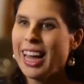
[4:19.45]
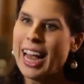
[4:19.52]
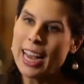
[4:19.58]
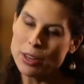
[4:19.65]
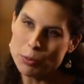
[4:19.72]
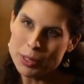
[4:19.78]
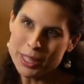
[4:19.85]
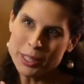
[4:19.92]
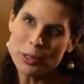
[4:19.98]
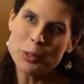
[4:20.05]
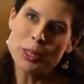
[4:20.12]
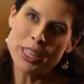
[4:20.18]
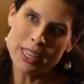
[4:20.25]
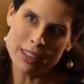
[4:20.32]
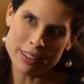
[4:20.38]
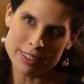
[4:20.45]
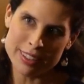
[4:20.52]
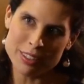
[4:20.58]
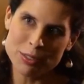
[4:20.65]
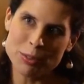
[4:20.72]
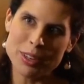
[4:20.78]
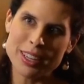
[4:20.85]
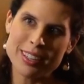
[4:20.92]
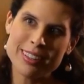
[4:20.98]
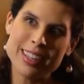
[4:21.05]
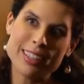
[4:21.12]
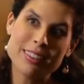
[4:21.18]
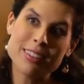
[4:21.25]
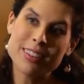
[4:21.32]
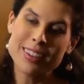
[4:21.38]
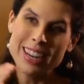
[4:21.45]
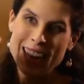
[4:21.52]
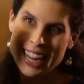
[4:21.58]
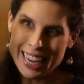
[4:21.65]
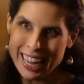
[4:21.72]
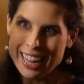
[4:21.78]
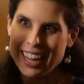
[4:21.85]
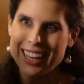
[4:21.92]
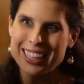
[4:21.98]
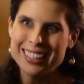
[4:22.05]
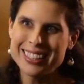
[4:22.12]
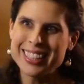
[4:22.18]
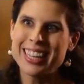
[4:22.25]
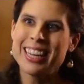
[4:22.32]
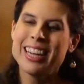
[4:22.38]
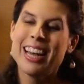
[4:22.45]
and we know here in Israel that the Golan Heights